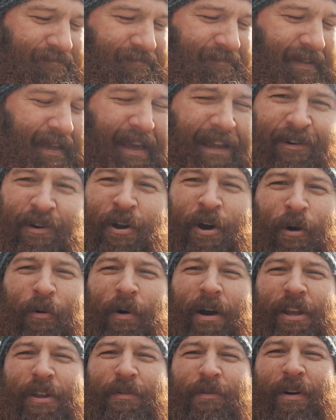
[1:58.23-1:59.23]
don't know
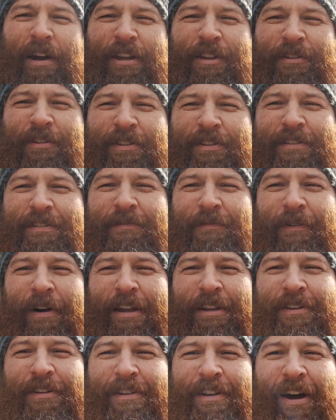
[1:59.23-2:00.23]
what
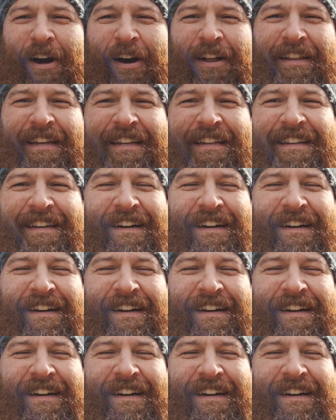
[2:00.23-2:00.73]
you'd call it,